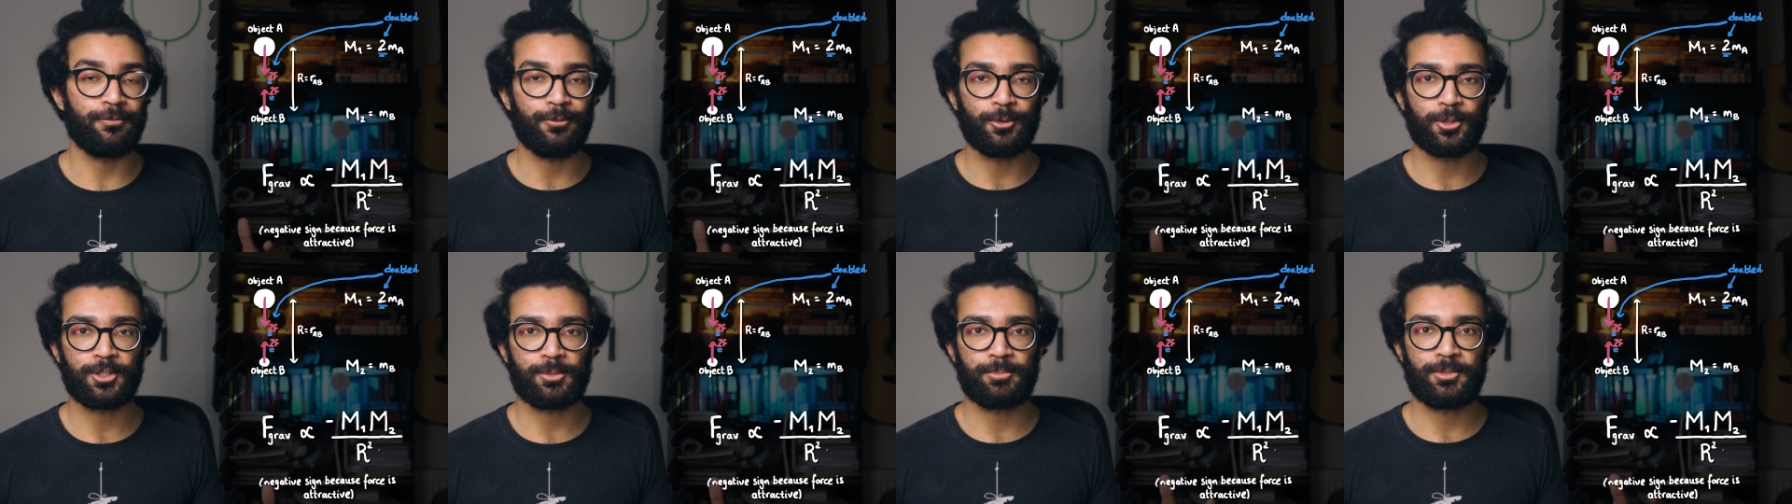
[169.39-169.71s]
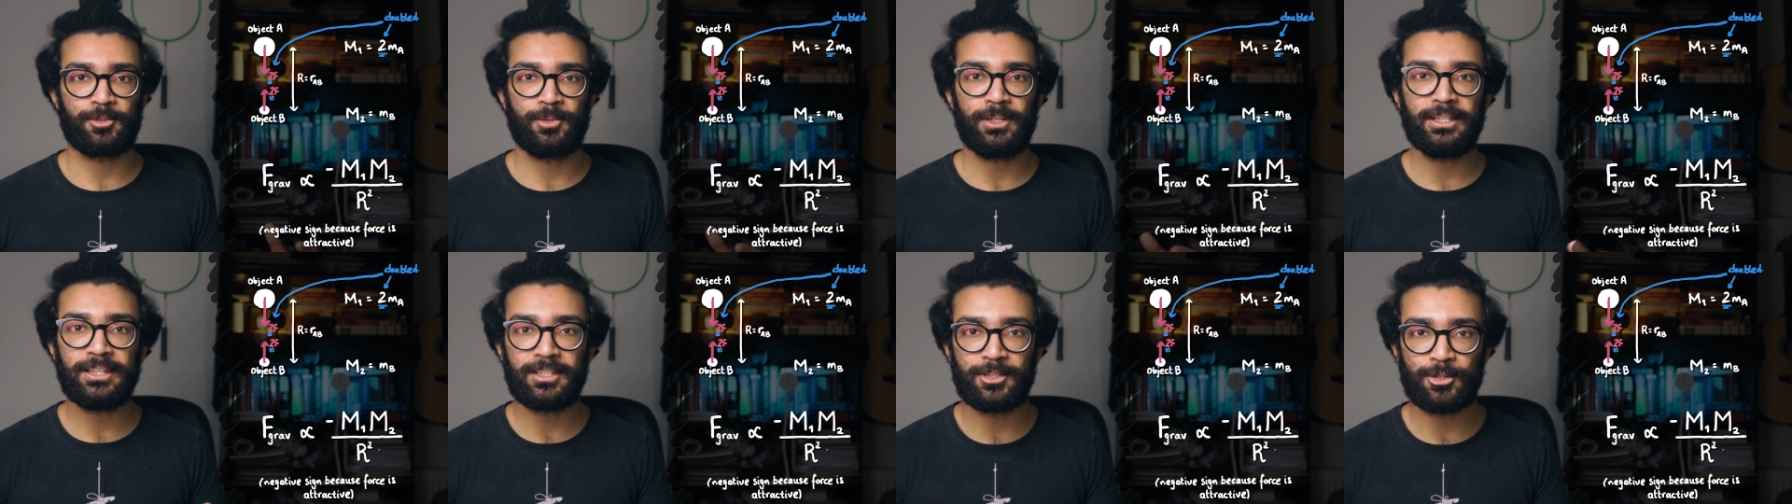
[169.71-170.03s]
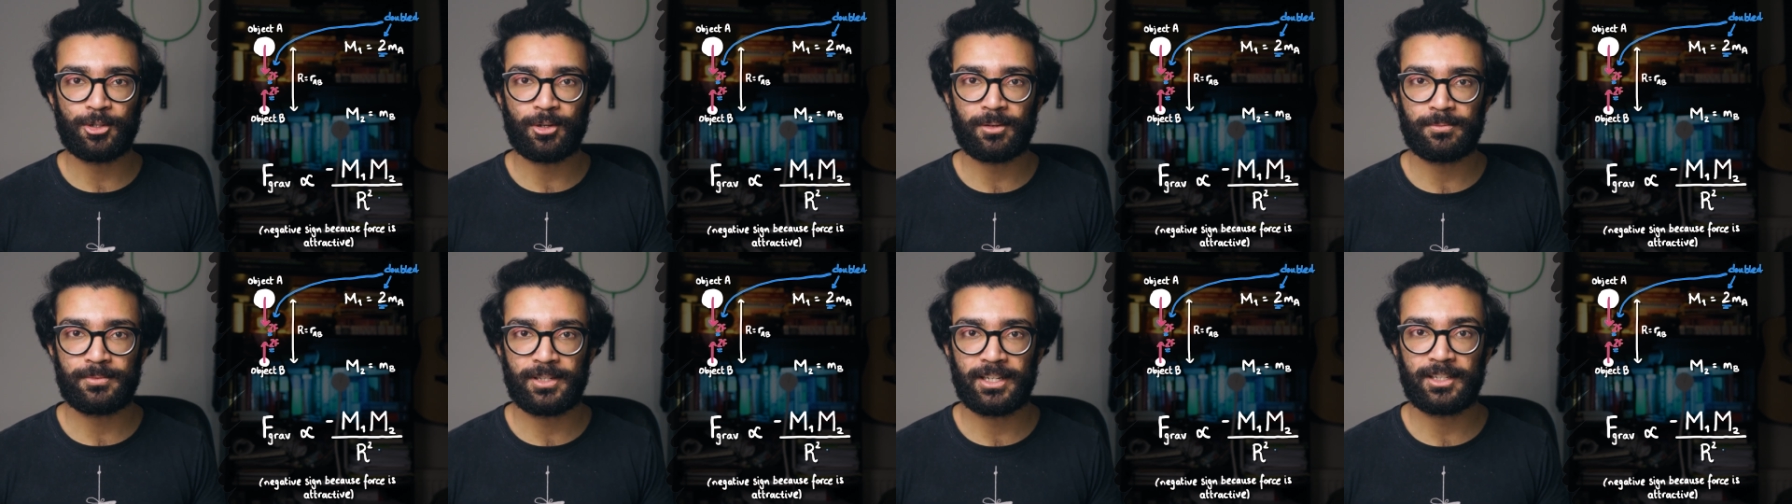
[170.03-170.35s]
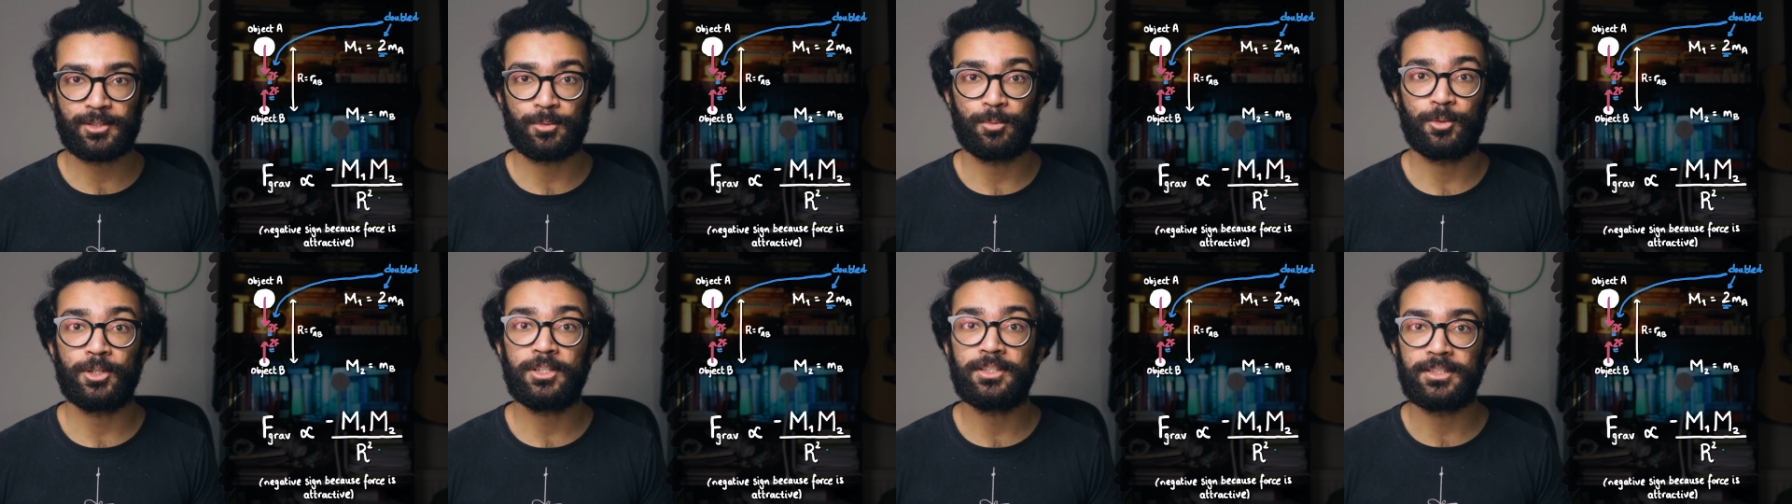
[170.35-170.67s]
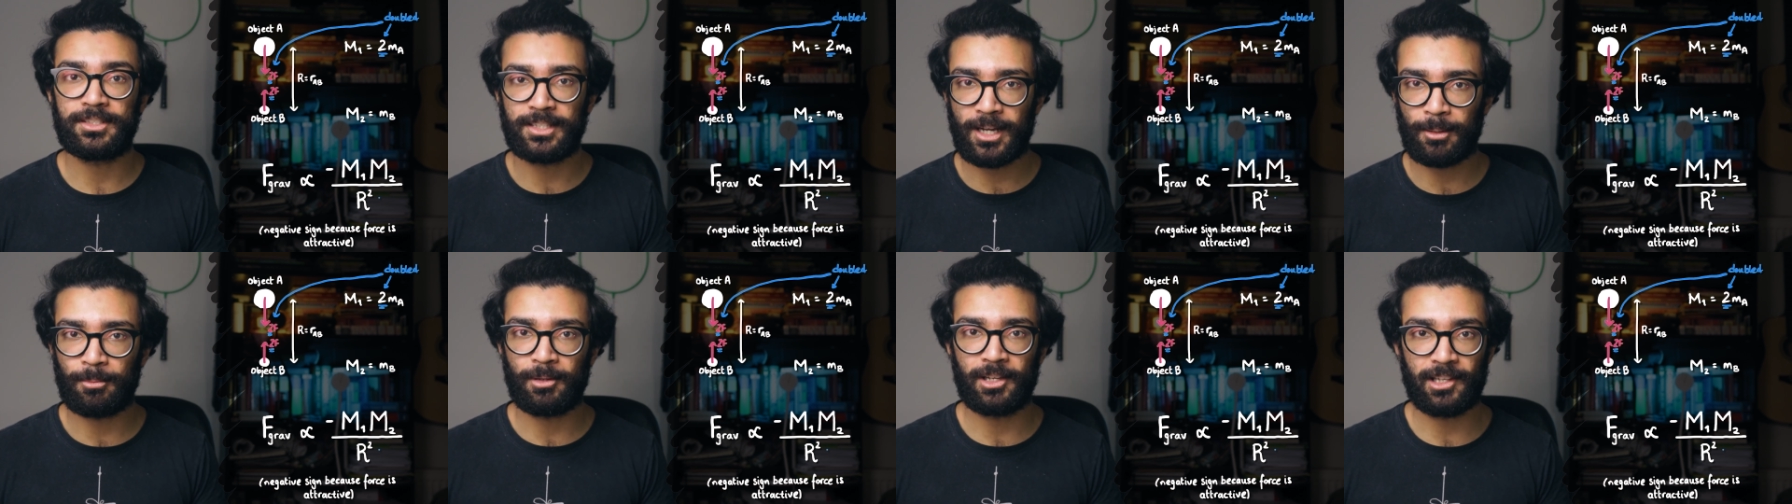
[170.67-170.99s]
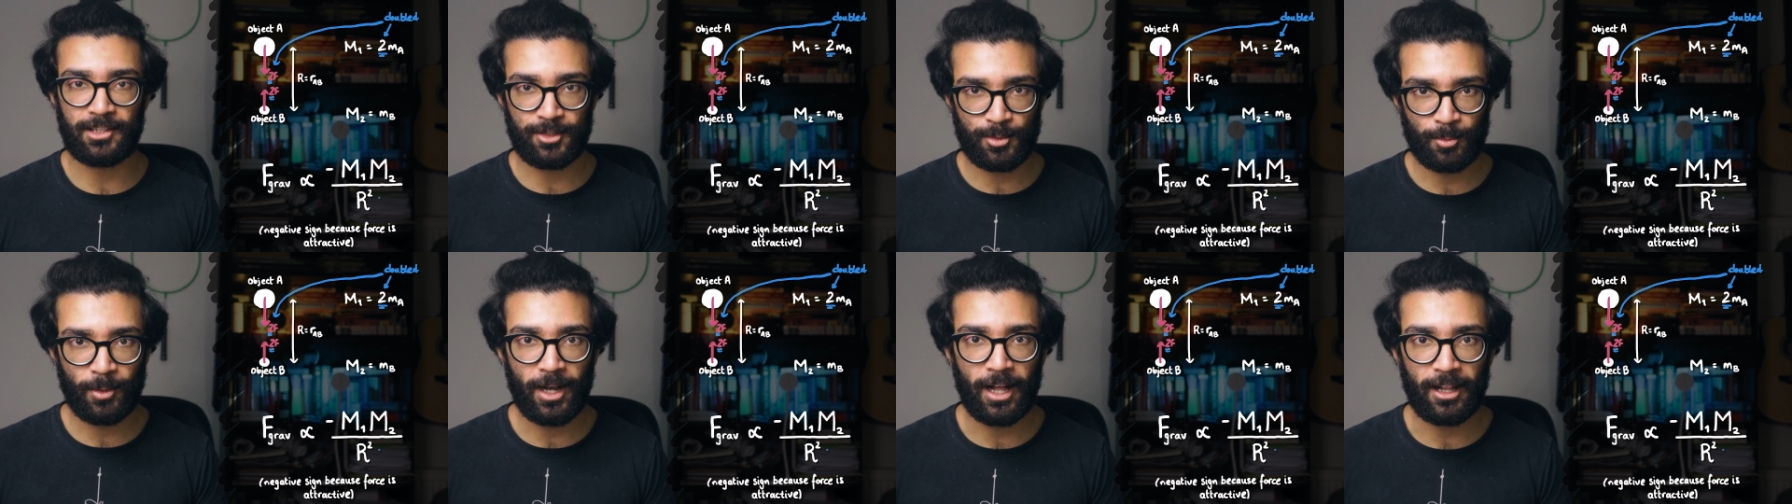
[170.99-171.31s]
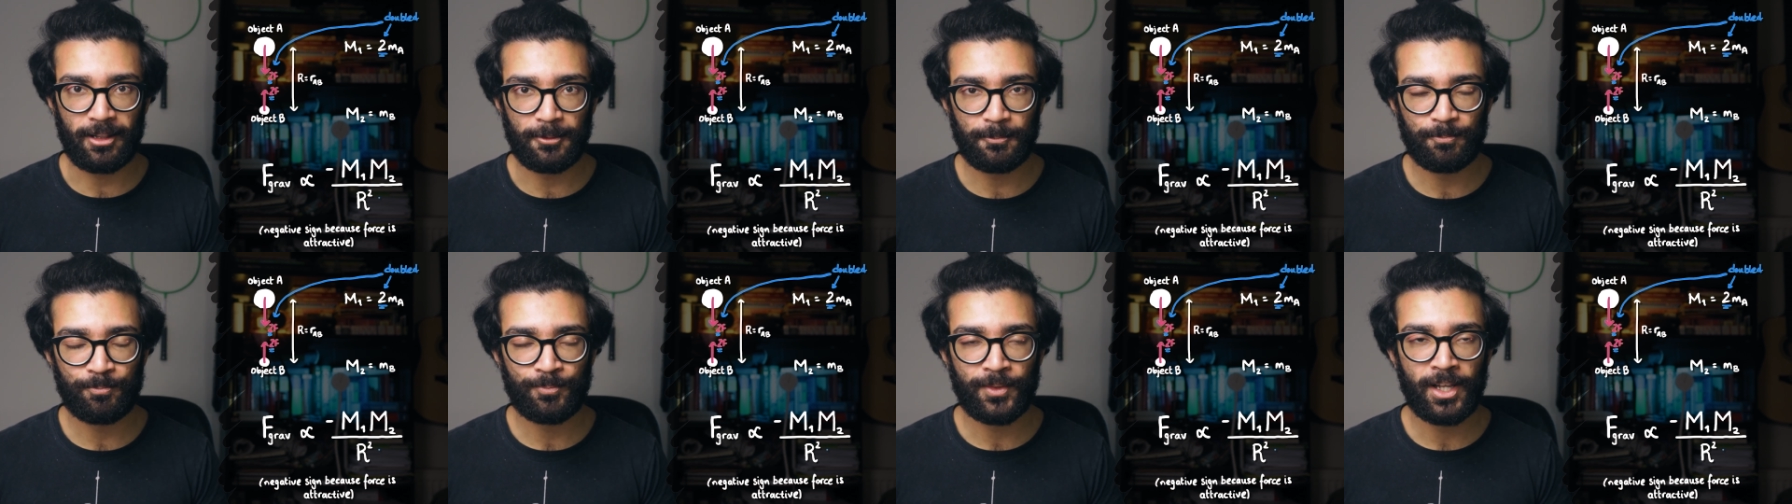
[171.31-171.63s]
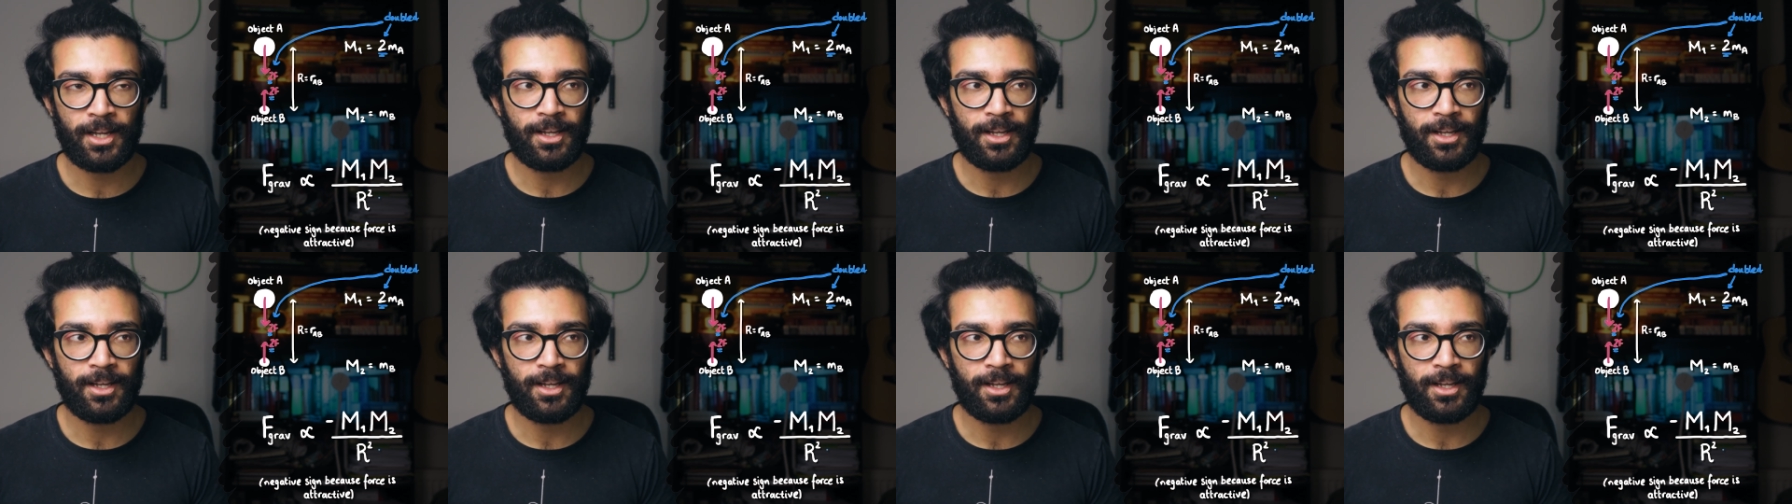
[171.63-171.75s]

force between the two objects would double as well.